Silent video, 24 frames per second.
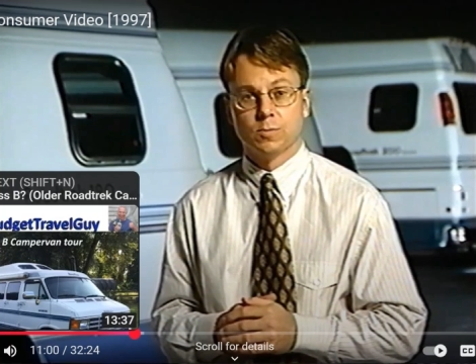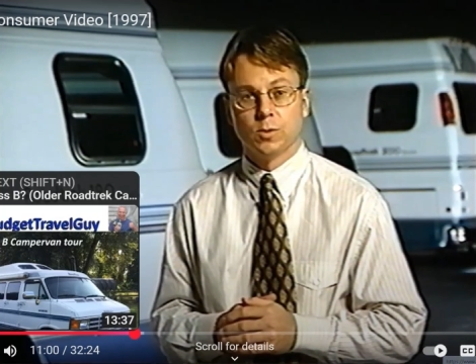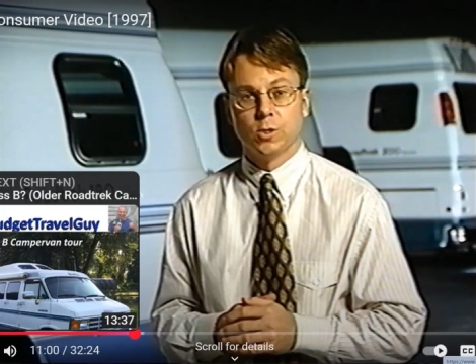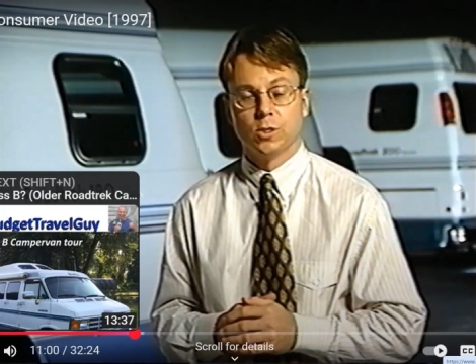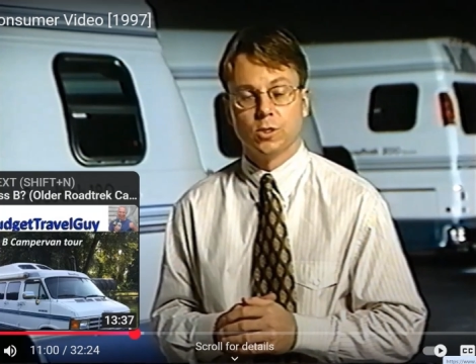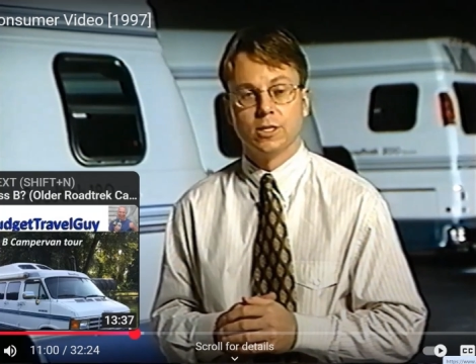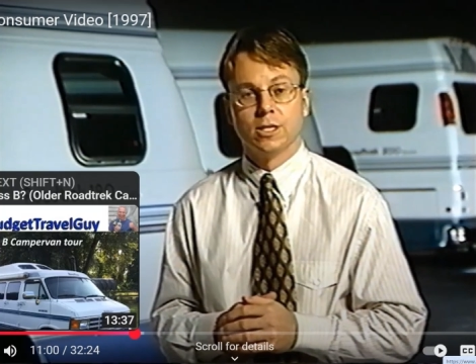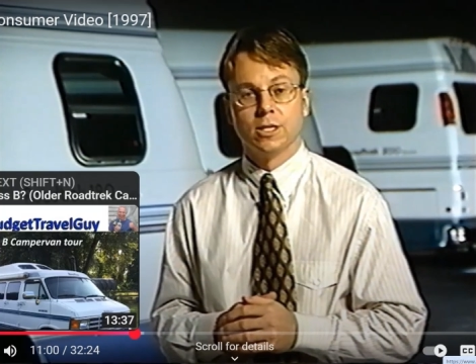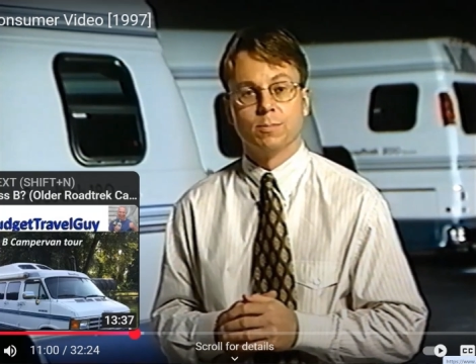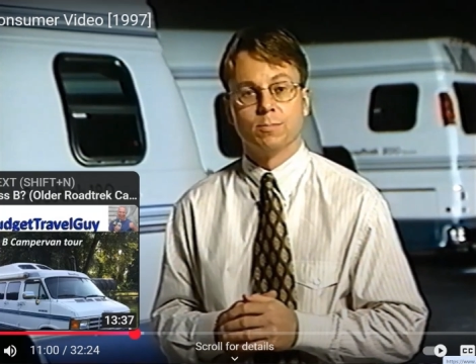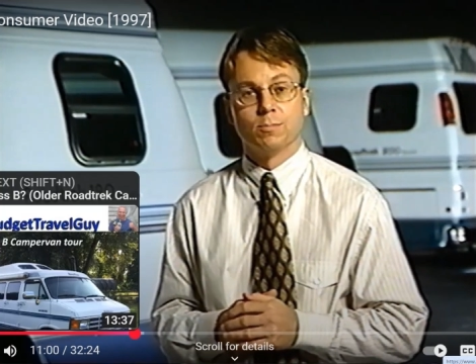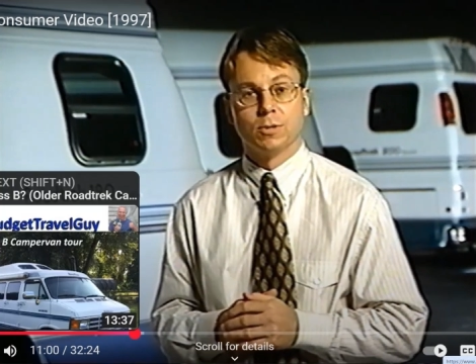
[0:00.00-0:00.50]
and
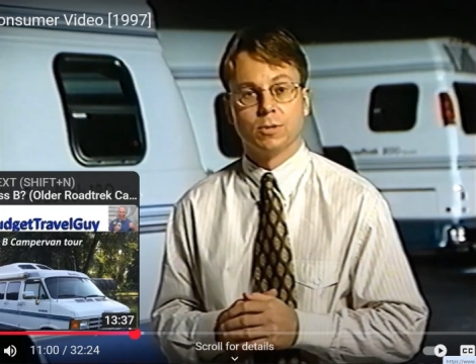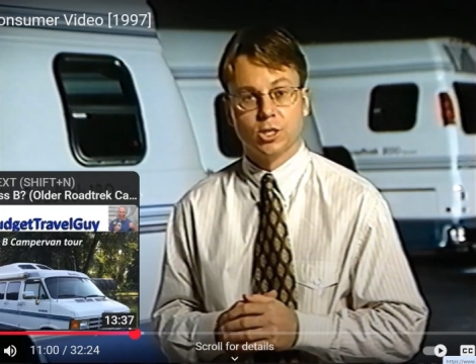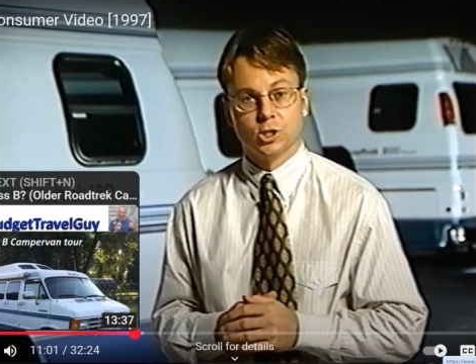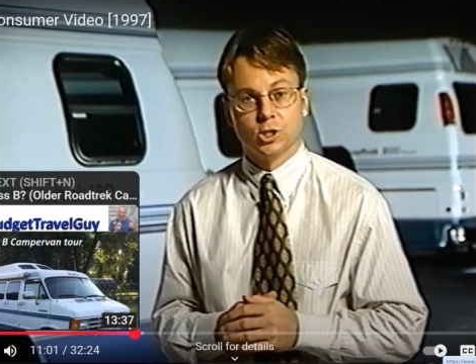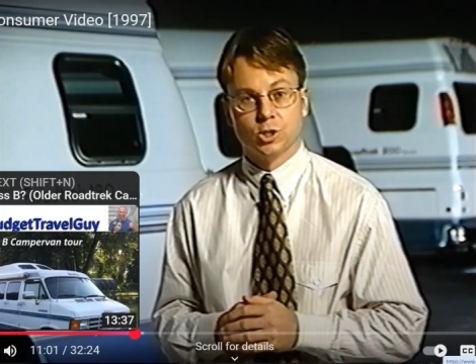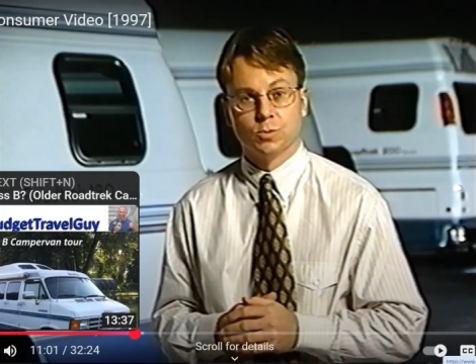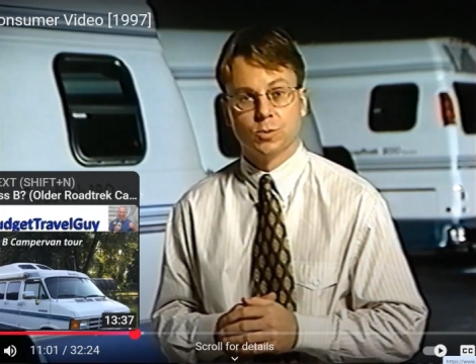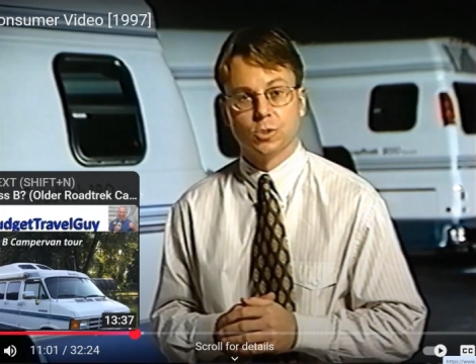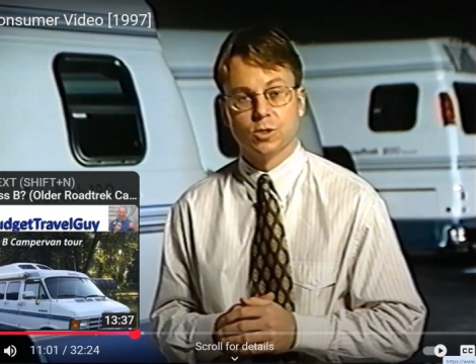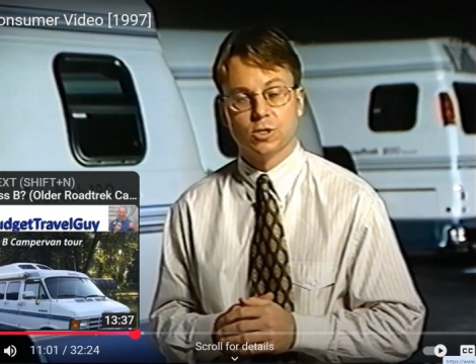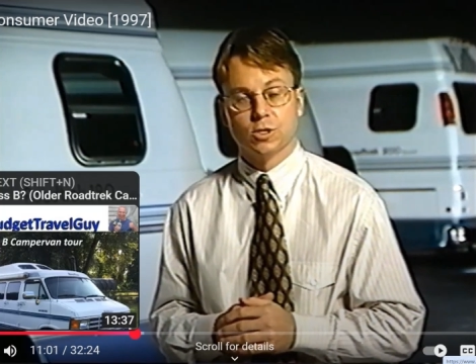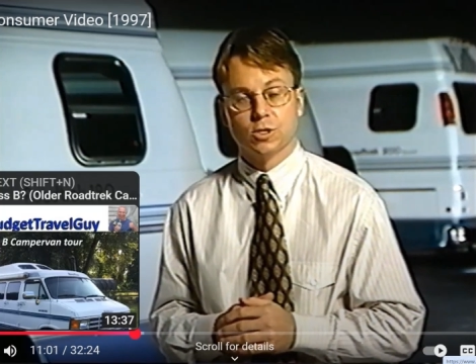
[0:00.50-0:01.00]
pleasurable
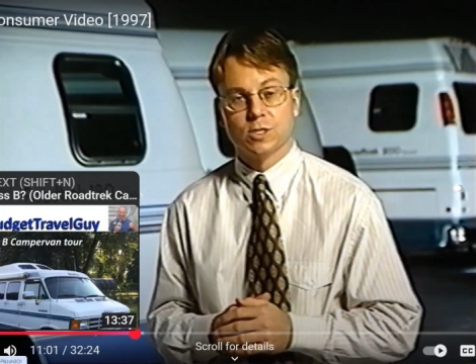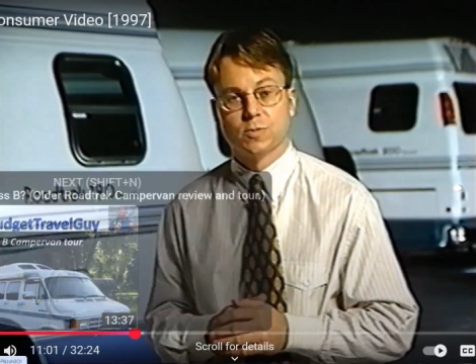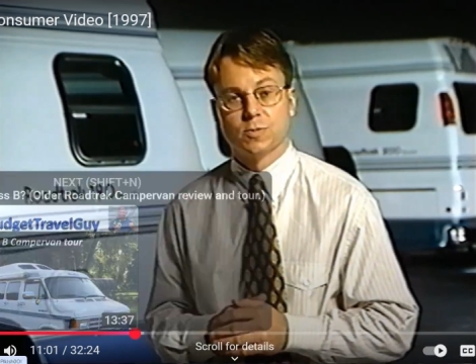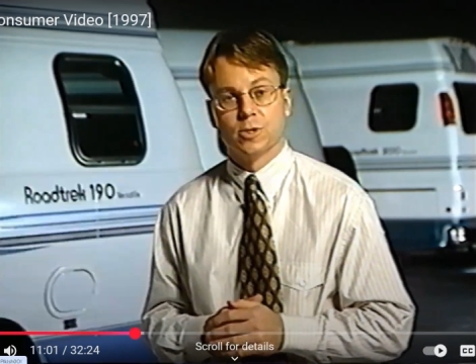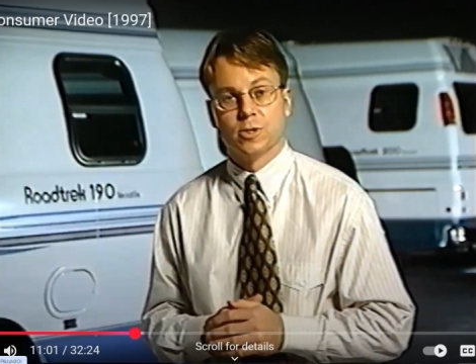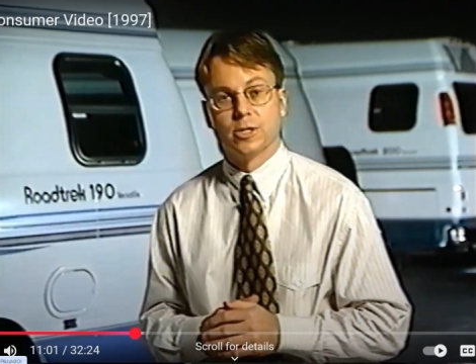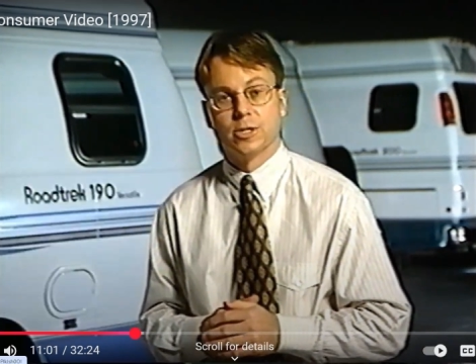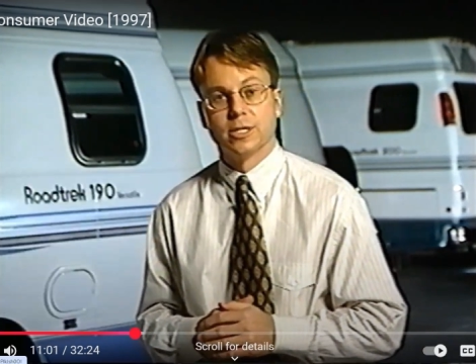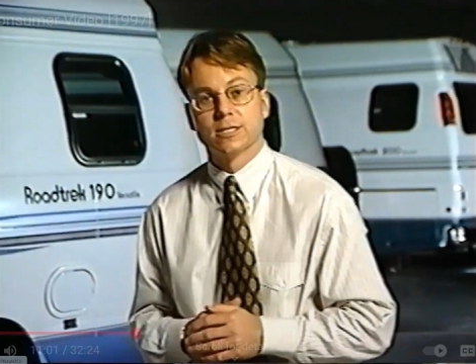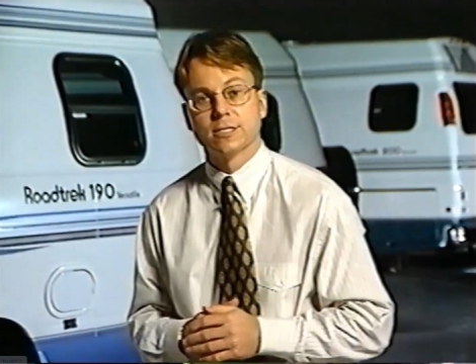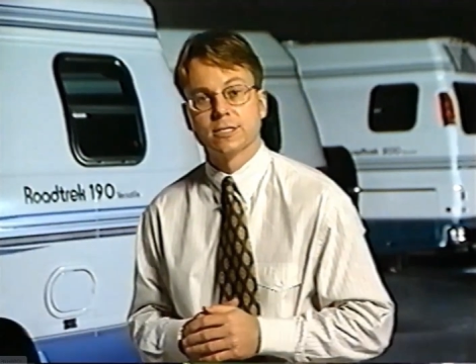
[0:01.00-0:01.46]
experience.